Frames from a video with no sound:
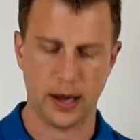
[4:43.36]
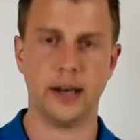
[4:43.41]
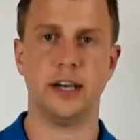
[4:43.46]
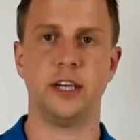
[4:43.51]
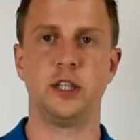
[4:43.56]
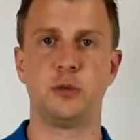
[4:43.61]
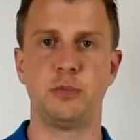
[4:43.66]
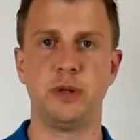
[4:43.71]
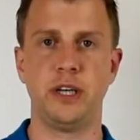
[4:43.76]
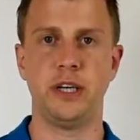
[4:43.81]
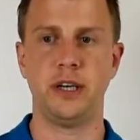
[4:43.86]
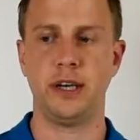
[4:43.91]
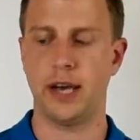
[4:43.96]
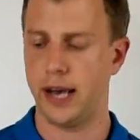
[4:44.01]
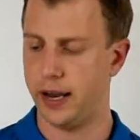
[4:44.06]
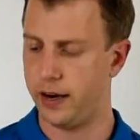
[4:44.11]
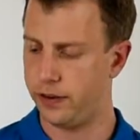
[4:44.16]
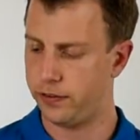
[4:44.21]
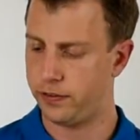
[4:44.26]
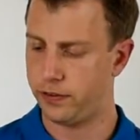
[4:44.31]
and it's
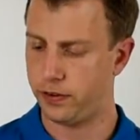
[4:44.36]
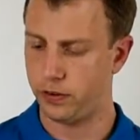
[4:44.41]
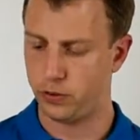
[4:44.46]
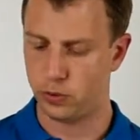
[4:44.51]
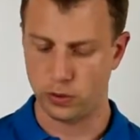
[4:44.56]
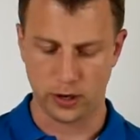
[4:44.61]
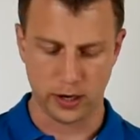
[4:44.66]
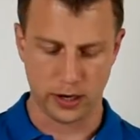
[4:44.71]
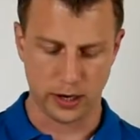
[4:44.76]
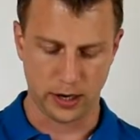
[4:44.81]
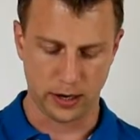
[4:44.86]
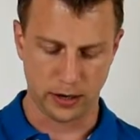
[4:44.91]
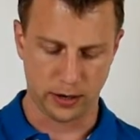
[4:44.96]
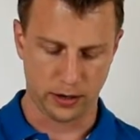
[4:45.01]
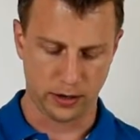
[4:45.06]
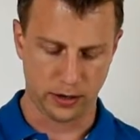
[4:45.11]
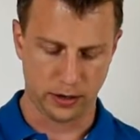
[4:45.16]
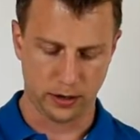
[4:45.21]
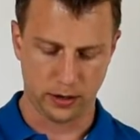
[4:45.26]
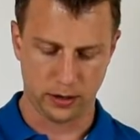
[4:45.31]
being added to
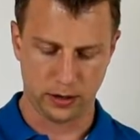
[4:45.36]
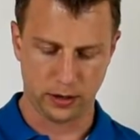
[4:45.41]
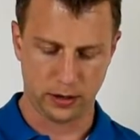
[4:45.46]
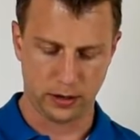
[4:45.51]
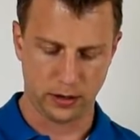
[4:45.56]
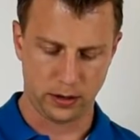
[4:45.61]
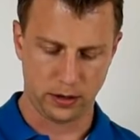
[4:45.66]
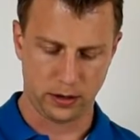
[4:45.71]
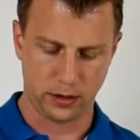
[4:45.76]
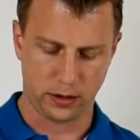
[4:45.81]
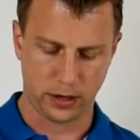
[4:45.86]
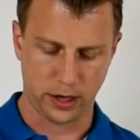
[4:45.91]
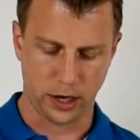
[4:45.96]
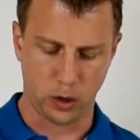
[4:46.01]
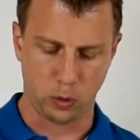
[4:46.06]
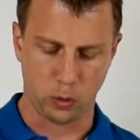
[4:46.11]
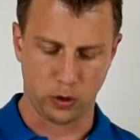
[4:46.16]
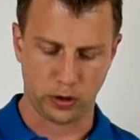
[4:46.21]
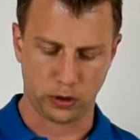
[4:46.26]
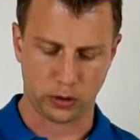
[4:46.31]
the
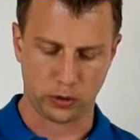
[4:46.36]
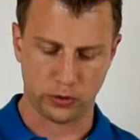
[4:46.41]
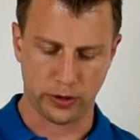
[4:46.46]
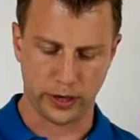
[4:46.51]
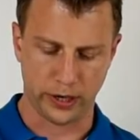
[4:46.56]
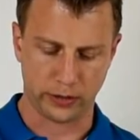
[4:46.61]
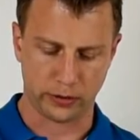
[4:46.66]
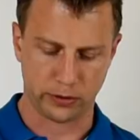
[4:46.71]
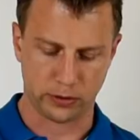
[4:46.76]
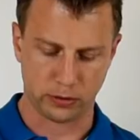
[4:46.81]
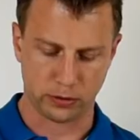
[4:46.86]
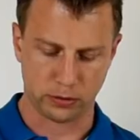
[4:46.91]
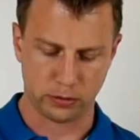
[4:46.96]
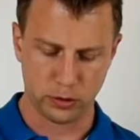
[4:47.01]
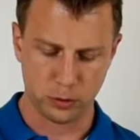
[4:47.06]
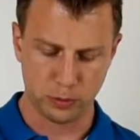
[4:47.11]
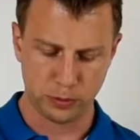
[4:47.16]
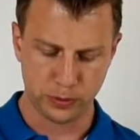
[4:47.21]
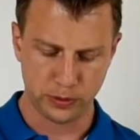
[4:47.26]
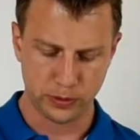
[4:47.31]
K1 connector
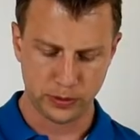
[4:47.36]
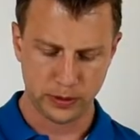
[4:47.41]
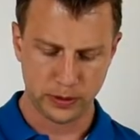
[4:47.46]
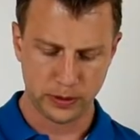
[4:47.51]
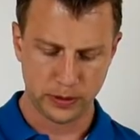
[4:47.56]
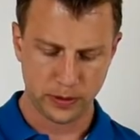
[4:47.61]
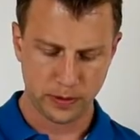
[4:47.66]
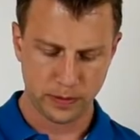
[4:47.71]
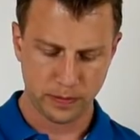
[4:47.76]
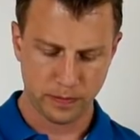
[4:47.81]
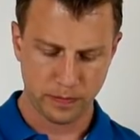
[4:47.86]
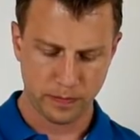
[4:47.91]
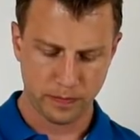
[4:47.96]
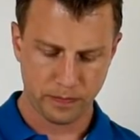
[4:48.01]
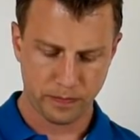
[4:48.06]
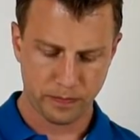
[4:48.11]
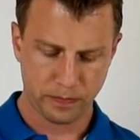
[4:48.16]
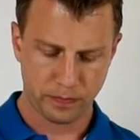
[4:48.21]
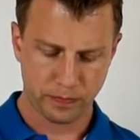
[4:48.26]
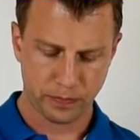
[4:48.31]
group.
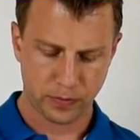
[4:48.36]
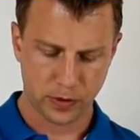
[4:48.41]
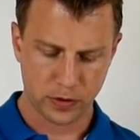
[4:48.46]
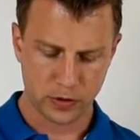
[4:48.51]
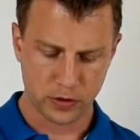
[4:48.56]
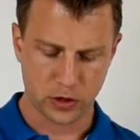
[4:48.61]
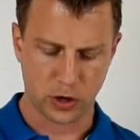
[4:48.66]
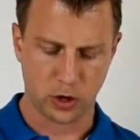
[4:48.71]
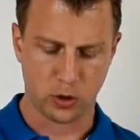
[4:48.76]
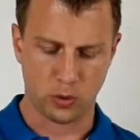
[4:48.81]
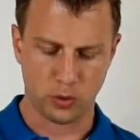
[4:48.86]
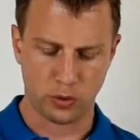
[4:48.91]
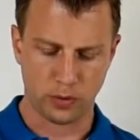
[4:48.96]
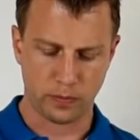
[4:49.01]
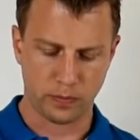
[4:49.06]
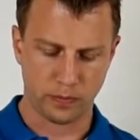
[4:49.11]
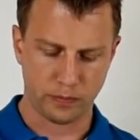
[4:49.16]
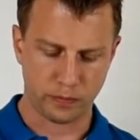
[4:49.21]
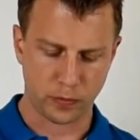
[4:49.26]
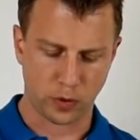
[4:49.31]
So
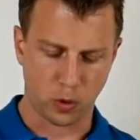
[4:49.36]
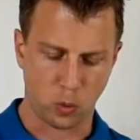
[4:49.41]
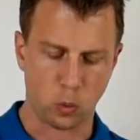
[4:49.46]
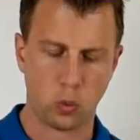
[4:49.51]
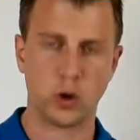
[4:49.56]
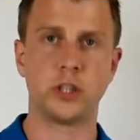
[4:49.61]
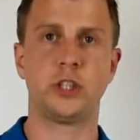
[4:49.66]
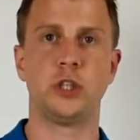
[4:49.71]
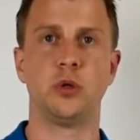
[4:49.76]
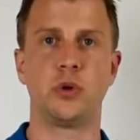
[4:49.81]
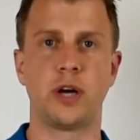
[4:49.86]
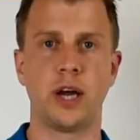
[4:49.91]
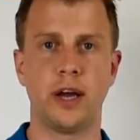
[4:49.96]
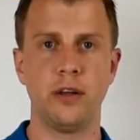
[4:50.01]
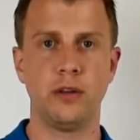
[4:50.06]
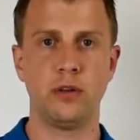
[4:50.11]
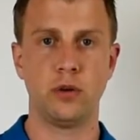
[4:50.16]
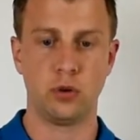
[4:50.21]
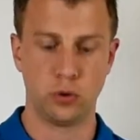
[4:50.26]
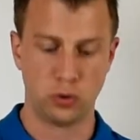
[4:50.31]
what you
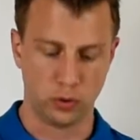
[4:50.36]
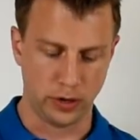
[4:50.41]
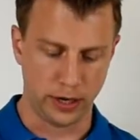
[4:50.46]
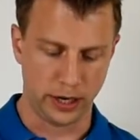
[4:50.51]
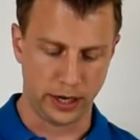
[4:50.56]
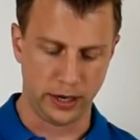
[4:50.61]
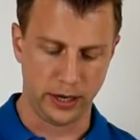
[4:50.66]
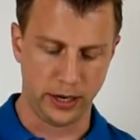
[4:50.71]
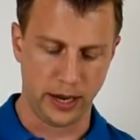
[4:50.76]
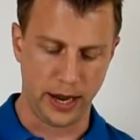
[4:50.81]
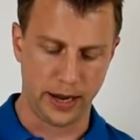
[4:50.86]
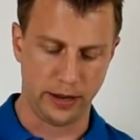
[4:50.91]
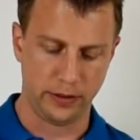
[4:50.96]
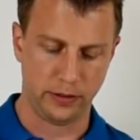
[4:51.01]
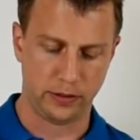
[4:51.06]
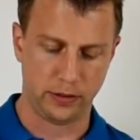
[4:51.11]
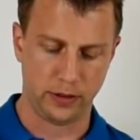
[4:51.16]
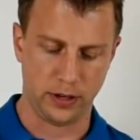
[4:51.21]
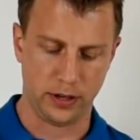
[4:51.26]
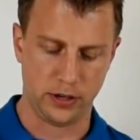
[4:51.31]
can do in the
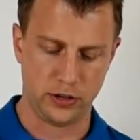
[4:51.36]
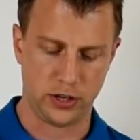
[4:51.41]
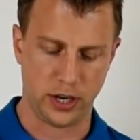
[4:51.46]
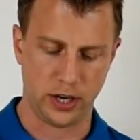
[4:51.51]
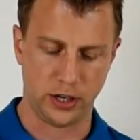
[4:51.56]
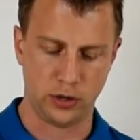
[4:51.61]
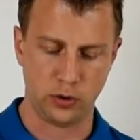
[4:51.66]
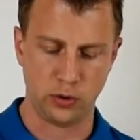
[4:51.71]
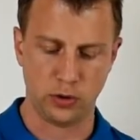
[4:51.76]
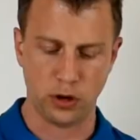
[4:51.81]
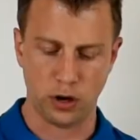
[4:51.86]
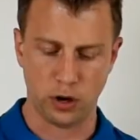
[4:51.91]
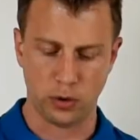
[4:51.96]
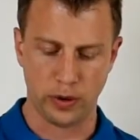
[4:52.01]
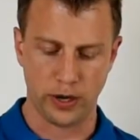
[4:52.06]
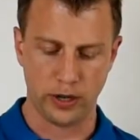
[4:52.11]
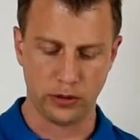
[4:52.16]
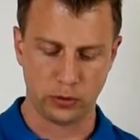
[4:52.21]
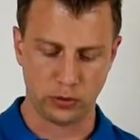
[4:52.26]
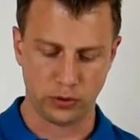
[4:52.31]
end is that you
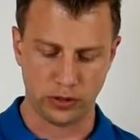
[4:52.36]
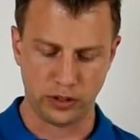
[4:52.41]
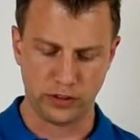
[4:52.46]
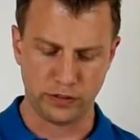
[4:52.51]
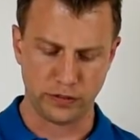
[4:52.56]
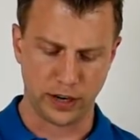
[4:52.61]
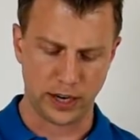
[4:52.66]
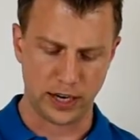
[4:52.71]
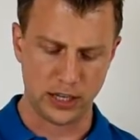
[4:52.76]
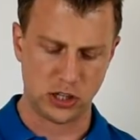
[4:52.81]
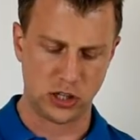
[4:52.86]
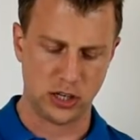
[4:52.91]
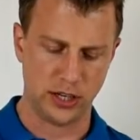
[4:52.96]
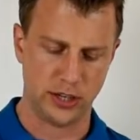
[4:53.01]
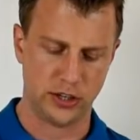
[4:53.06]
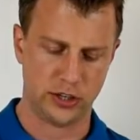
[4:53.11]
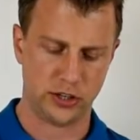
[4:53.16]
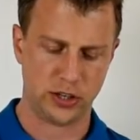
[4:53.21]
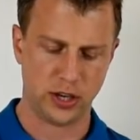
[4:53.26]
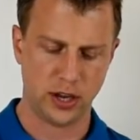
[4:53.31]
go into the device
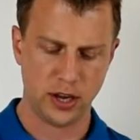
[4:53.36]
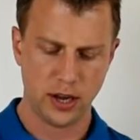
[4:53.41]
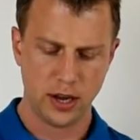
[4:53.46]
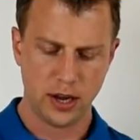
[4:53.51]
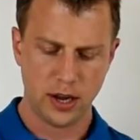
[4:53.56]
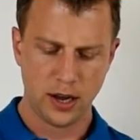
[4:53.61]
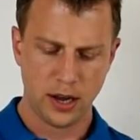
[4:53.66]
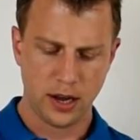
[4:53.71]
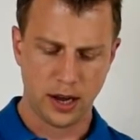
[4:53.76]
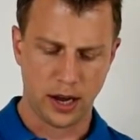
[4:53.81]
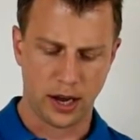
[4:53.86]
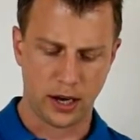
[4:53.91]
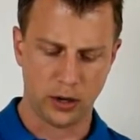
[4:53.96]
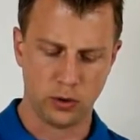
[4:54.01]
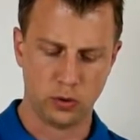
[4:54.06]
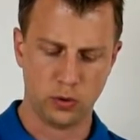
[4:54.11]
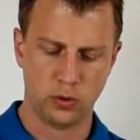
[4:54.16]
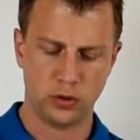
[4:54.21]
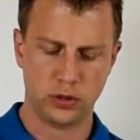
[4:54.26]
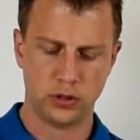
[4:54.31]
list
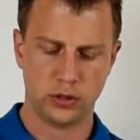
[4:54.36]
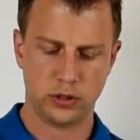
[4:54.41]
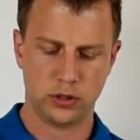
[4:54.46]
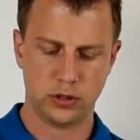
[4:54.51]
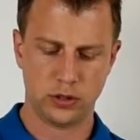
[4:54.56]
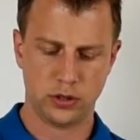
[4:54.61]
and you